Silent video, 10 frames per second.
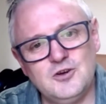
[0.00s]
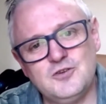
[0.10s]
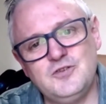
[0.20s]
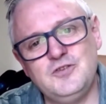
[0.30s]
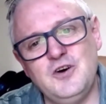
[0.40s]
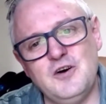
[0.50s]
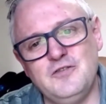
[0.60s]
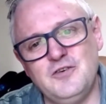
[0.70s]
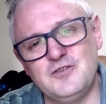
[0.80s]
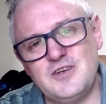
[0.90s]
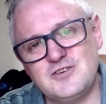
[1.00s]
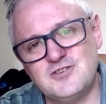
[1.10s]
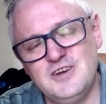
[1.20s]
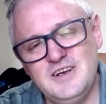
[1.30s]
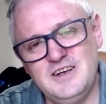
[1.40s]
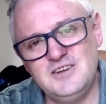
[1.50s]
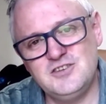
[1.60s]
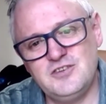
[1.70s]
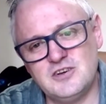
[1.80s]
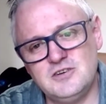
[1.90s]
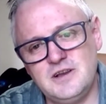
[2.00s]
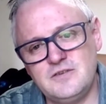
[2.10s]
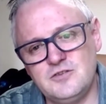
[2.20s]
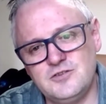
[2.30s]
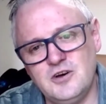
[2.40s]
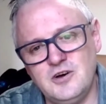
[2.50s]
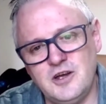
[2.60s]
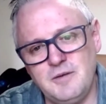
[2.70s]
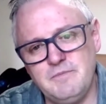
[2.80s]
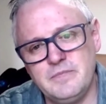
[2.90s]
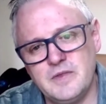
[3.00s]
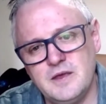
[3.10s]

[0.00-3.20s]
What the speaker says: for such lengths of time.